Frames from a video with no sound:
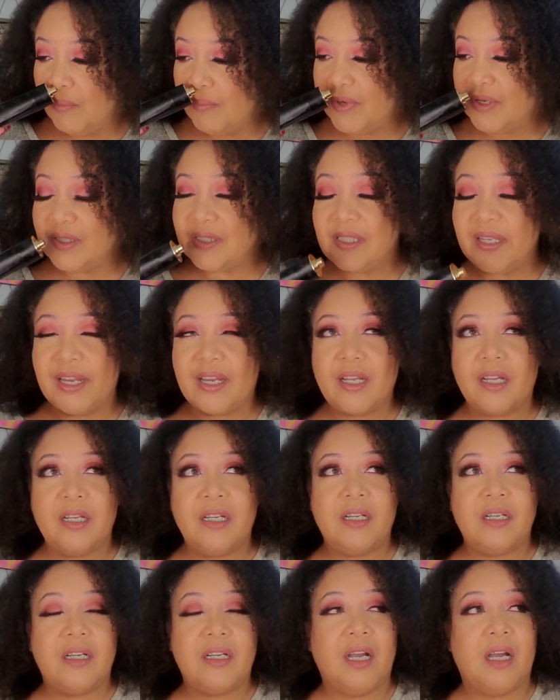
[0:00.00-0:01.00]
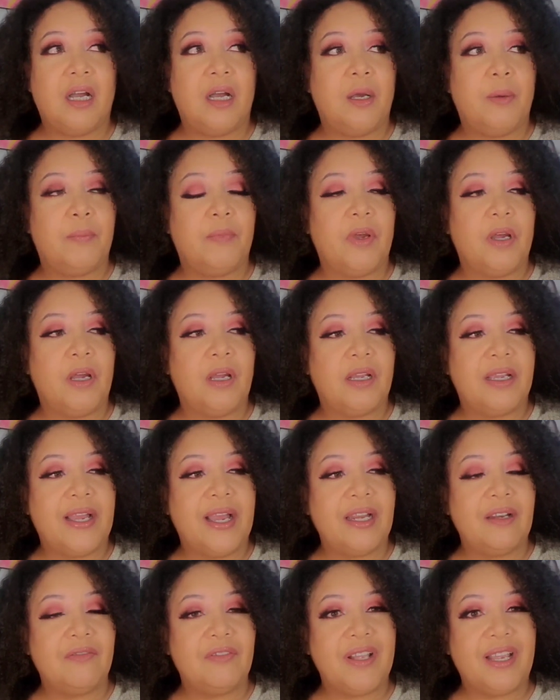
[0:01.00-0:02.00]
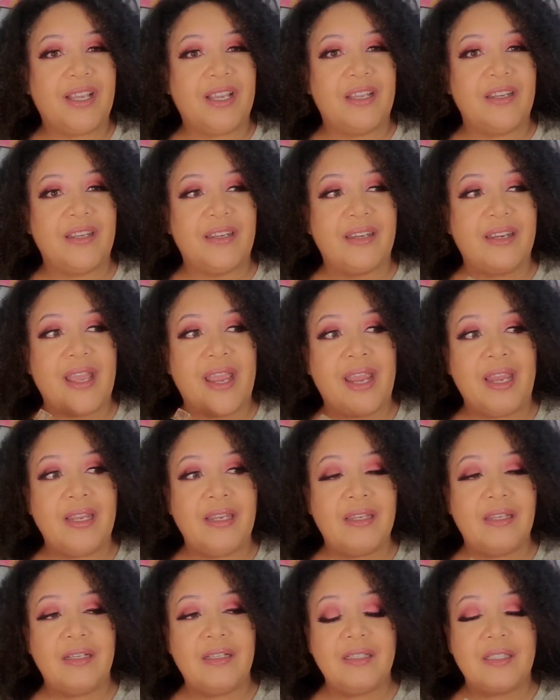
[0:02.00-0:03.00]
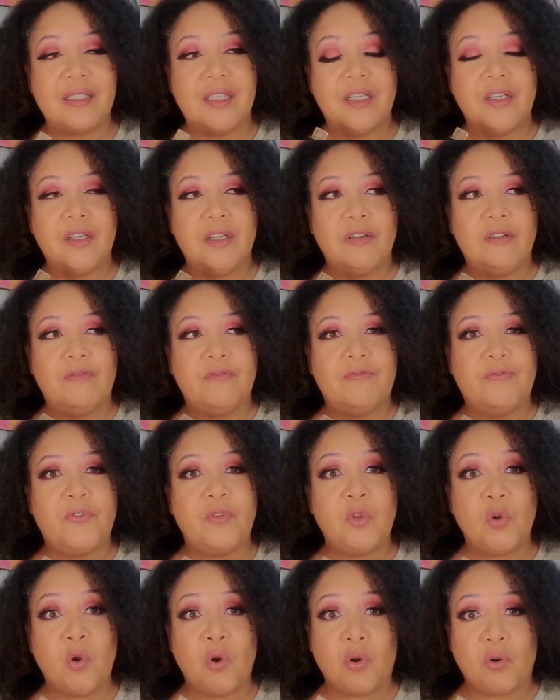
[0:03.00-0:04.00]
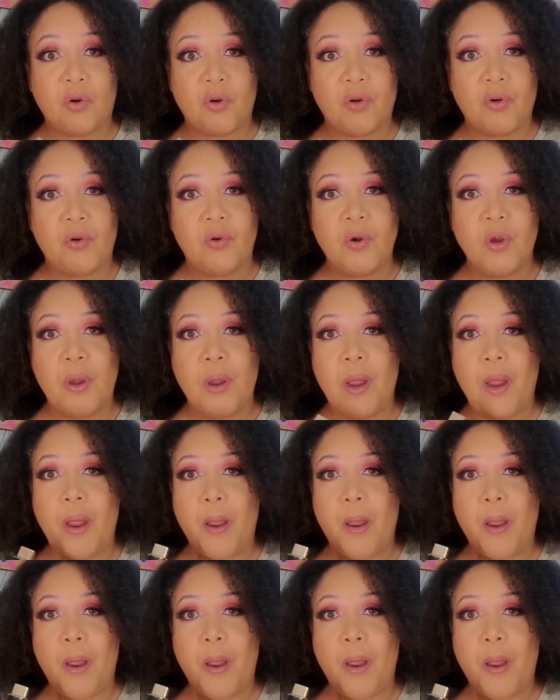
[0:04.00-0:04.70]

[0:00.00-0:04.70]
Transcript: but it's like a kind of like a 90s floral,